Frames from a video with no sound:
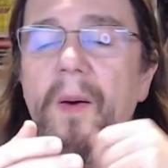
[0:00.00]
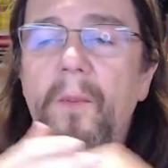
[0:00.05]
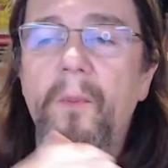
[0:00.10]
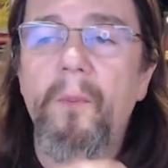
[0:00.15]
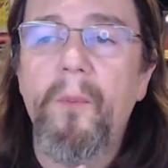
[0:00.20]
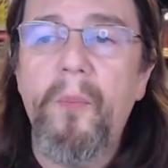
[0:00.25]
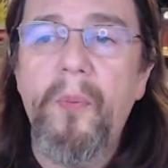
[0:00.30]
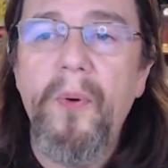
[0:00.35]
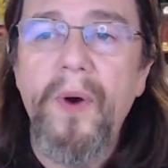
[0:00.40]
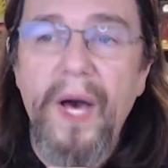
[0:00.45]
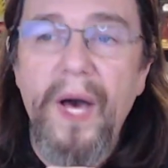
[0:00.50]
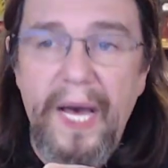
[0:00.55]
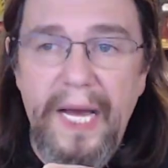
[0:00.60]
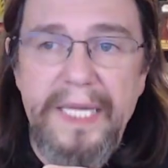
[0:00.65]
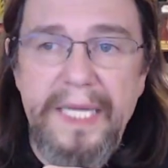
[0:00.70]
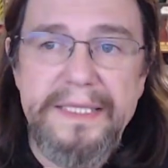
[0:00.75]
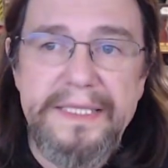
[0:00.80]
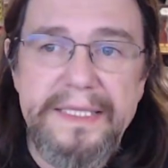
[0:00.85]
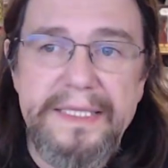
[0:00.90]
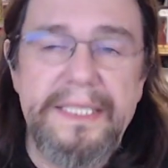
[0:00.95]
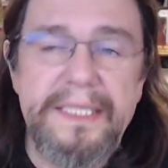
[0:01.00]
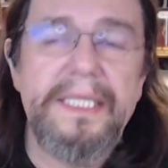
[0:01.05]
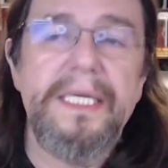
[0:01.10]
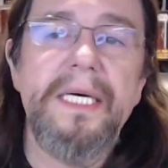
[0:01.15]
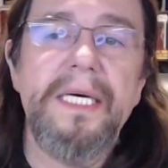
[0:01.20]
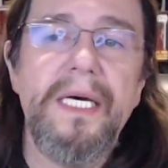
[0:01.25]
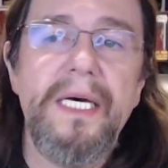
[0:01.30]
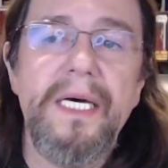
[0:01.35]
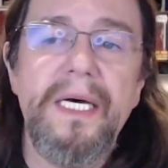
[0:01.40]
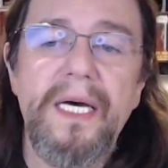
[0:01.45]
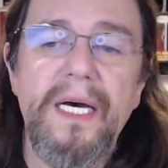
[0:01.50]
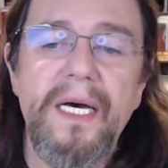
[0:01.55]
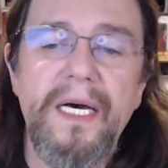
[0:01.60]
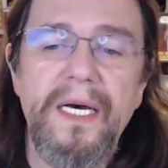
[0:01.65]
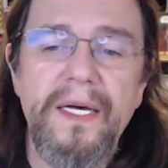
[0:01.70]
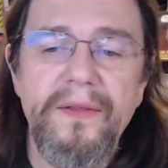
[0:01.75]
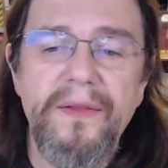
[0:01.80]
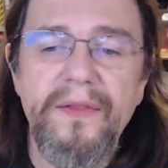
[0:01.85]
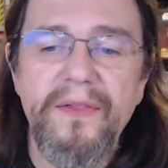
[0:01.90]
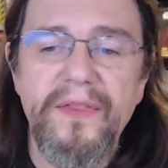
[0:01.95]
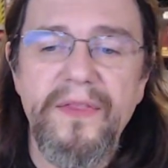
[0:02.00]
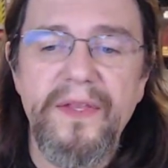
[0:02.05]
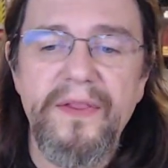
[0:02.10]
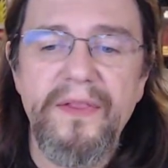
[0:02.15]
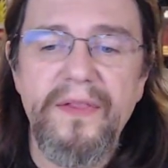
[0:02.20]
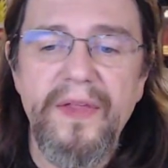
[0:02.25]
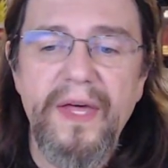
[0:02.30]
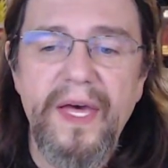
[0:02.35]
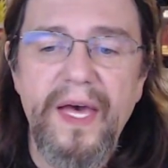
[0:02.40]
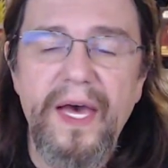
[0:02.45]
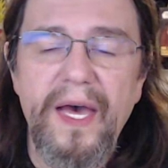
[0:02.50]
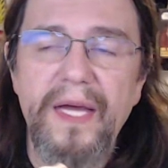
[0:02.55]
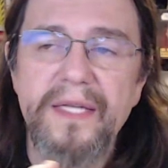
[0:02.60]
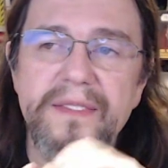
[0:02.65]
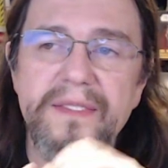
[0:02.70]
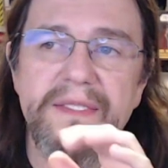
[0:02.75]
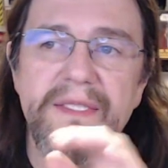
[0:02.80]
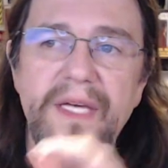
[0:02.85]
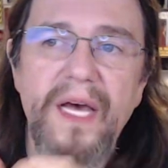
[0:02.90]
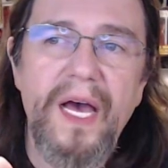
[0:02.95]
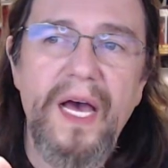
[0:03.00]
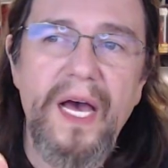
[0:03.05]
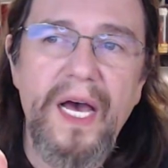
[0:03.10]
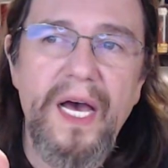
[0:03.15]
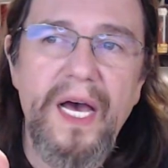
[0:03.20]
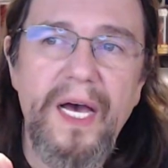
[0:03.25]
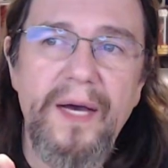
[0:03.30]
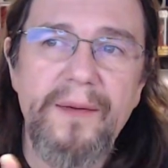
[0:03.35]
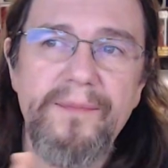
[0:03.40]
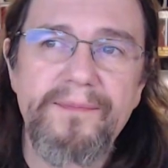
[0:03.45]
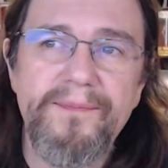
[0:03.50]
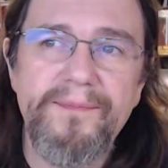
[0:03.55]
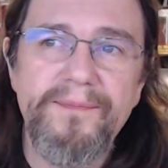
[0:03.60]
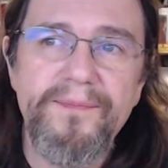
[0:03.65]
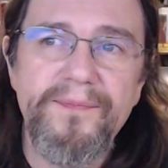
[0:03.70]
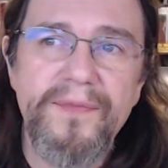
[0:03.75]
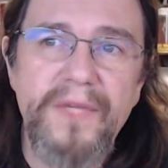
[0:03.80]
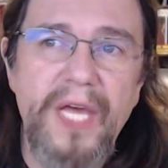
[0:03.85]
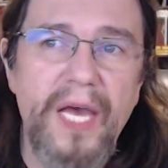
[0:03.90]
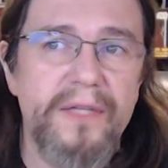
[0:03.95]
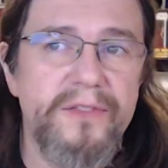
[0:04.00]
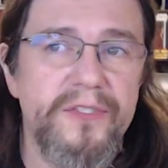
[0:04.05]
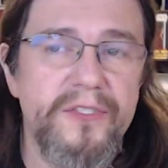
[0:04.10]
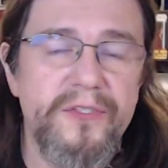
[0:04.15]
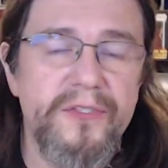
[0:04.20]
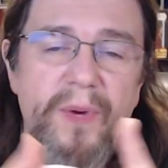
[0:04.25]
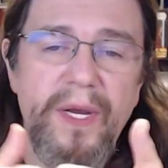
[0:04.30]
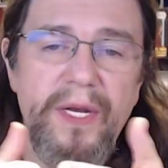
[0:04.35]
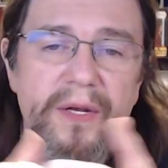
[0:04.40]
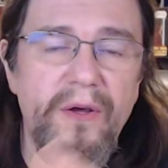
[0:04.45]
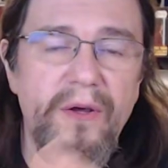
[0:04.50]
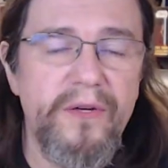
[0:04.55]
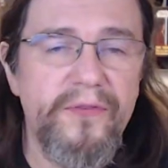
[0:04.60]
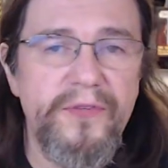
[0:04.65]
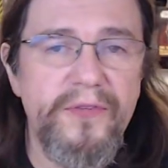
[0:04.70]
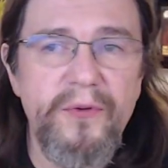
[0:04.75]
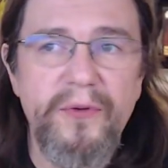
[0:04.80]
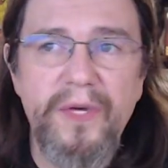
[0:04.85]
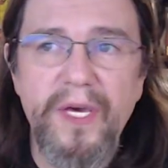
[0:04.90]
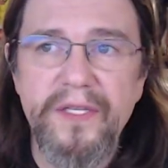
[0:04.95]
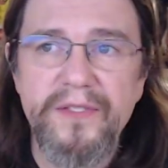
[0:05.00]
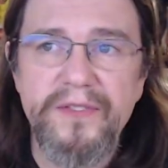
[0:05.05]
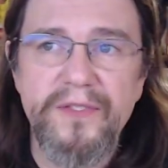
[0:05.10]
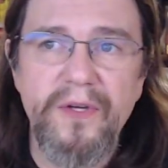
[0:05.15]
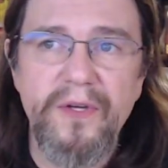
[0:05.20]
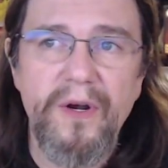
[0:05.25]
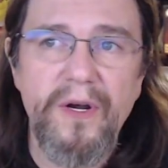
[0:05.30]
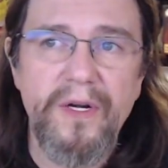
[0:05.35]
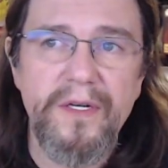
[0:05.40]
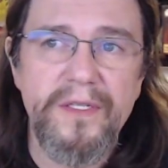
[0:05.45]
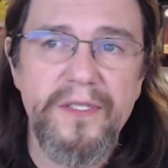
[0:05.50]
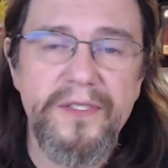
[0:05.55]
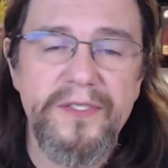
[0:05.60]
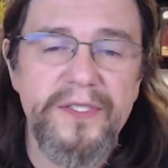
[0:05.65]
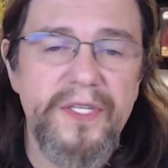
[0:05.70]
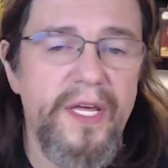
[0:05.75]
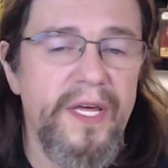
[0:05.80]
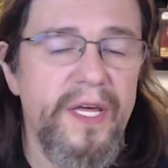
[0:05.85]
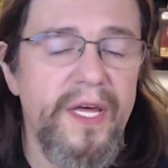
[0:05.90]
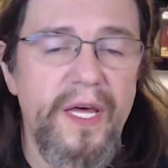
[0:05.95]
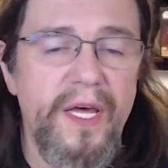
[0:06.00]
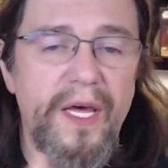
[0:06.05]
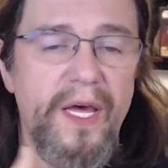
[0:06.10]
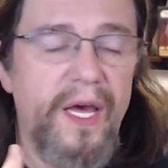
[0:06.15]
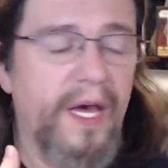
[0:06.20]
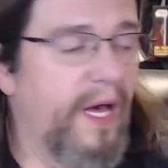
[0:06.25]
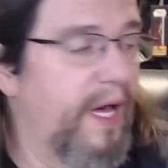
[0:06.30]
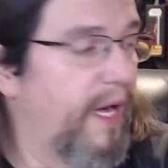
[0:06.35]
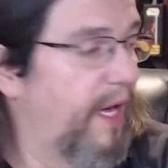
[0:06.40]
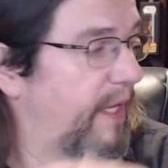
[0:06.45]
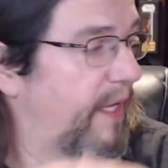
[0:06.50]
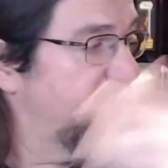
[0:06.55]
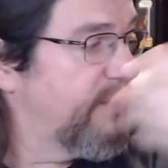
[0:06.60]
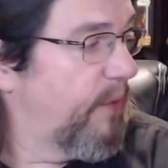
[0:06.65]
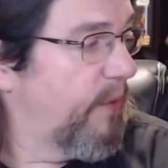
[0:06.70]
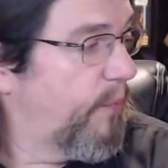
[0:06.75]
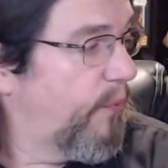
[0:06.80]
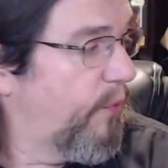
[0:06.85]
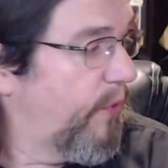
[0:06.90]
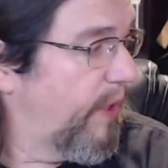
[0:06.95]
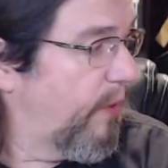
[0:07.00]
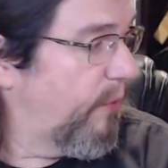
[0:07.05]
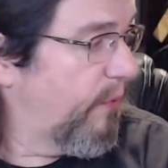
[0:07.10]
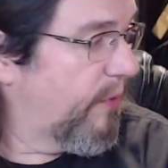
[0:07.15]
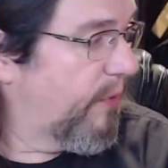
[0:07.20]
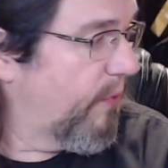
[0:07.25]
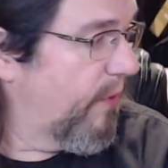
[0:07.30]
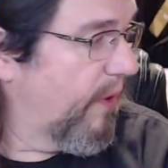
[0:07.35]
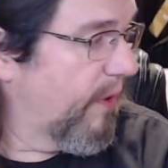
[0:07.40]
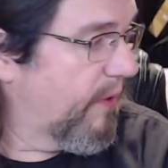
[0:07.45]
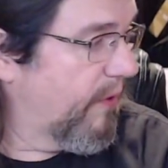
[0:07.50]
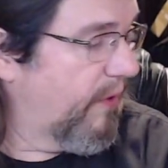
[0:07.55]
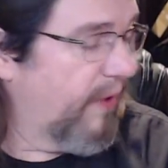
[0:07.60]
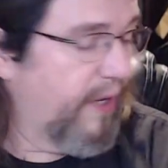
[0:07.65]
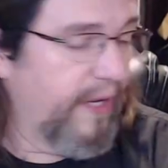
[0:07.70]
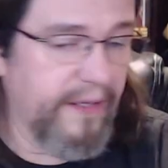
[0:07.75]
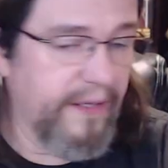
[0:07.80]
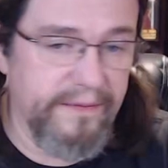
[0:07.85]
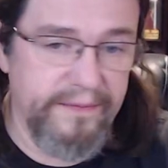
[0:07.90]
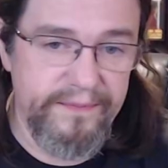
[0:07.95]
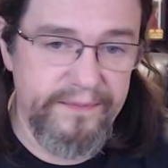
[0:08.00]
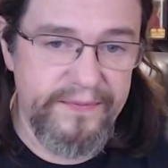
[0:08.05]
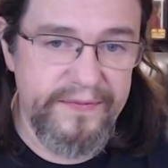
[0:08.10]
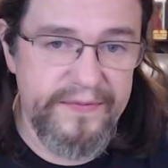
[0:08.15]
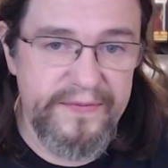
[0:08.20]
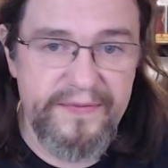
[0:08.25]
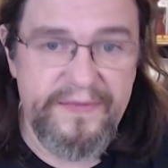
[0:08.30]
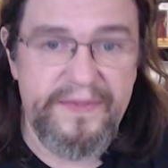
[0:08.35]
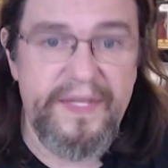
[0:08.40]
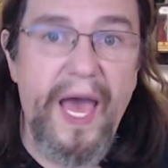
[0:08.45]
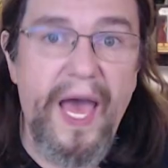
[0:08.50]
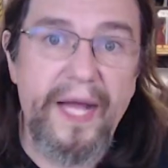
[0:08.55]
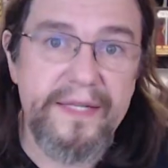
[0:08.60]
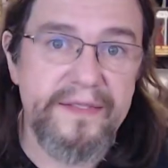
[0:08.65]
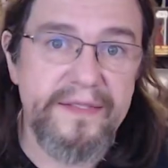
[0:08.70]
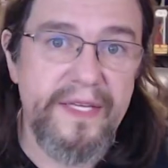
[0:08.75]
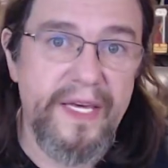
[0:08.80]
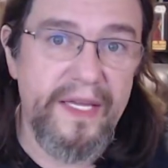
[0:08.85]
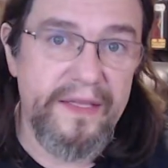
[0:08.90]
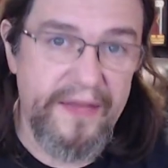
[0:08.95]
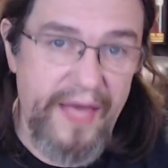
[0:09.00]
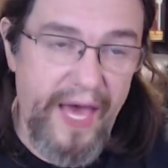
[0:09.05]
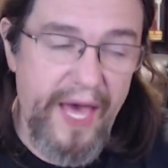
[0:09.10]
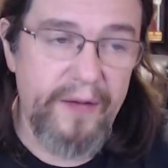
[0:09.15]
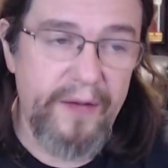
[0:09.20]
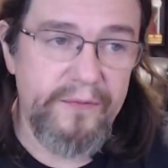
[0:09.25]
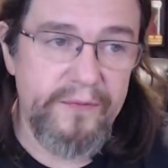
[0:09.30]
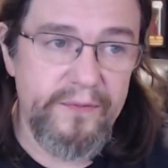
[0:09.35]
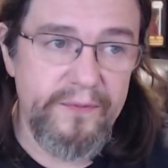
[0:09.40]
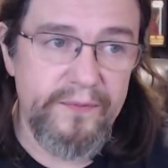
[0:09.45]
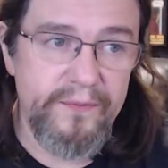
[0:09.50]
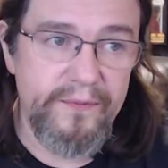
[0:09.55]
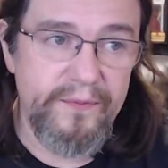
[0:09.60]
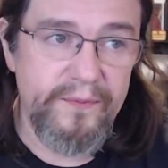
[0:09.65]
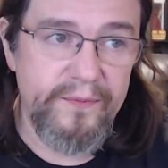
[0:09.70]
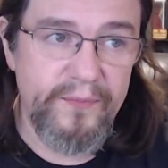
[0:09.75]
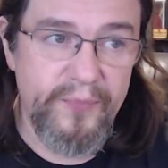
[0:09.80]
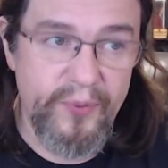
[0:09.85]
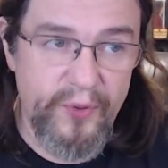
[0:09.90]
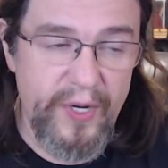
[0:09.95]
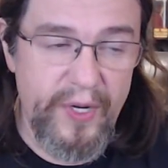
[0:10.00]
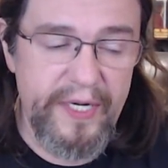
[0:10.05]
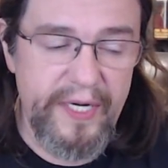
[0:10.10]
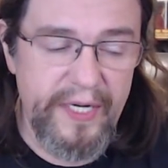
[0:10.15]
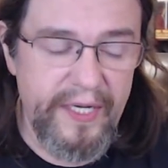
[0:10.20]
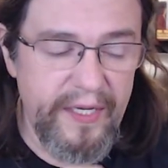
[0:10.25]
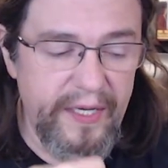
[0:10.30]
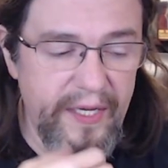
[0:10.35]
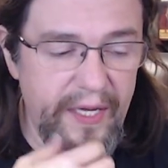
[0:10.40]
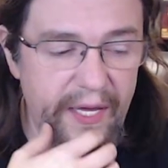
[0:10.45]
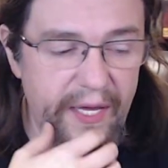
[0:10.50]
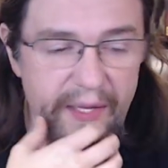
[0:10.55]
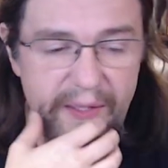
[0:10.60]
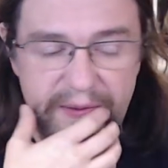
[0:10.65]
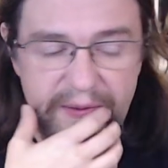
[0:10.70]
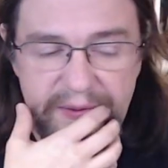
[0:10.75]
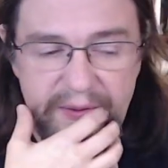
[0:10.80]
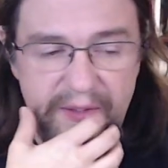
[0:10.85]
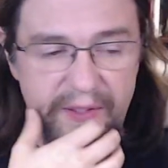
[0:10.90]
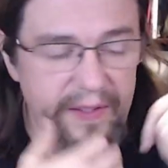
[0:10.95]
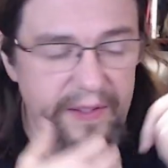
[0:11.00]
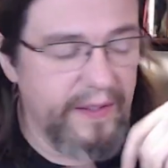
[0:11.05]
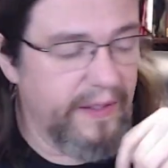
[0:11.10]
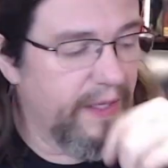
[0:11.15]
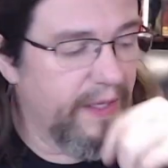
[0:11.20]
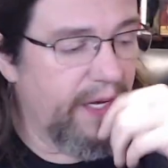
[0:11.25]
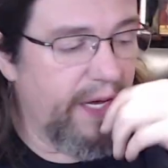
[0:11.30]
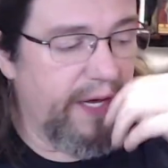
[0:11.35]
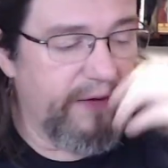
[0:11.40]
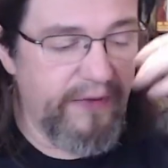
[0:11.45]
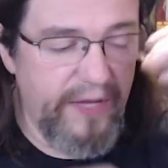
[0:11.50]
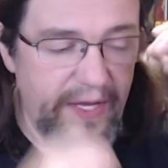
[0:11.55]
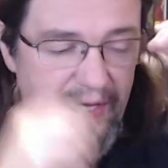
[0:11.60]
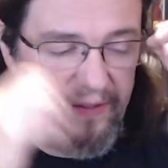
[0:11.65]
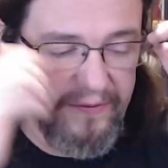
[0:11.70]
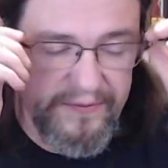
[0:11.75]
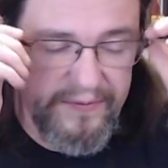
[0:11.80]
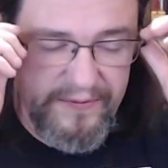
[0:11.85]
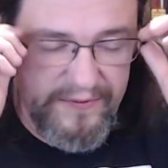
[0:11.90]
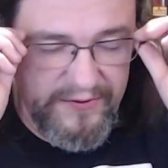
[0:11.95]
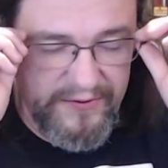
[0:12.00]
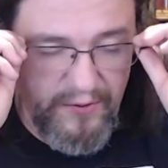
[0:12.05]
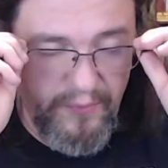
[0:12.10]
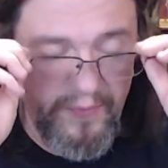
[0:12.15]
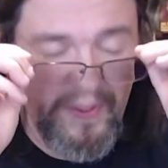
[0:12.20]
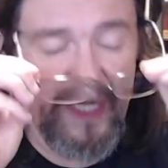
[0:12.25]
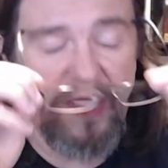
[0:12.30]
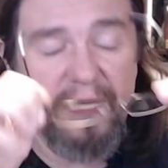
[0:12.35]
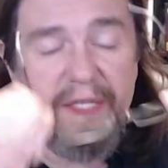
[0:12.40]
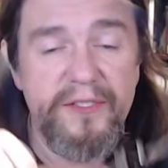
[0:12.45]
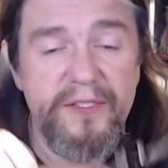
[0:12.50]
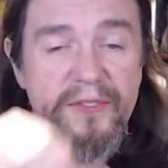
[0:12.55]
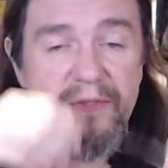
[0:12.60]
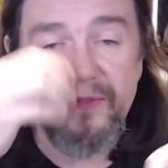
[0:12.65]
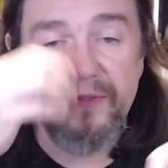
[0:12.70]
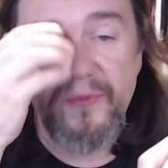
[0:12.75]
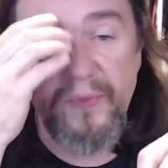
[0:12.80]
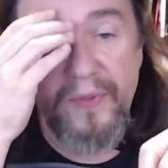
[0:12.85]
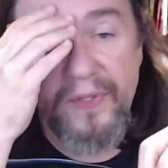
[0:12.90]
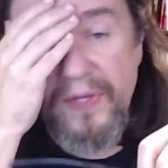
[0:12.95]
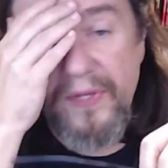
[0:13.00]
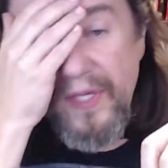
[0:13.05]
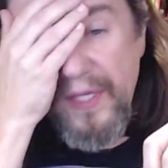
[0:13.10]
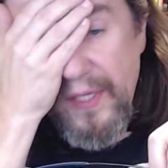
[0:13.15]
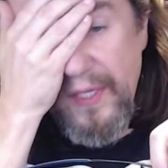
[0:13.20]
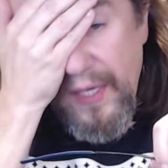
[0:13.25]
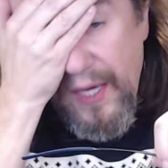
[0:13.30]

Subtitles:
but other than that, yeah, just waiting on a few Kickstarters. At some point I want to work on that to get that printing again. I've had so many issues with it.